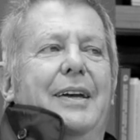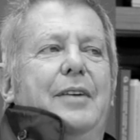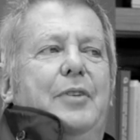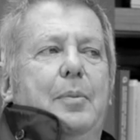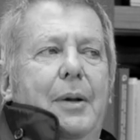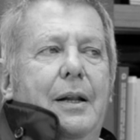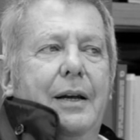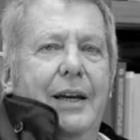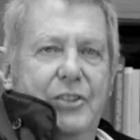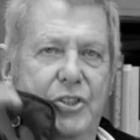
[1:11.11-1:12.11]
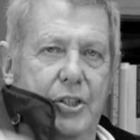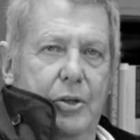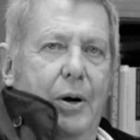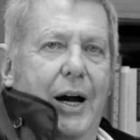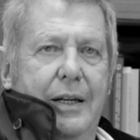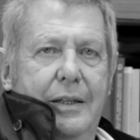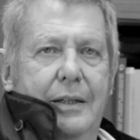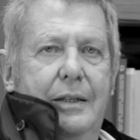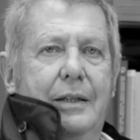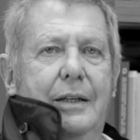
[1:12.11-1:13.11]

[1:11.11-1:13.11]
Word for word: If the building has no idea,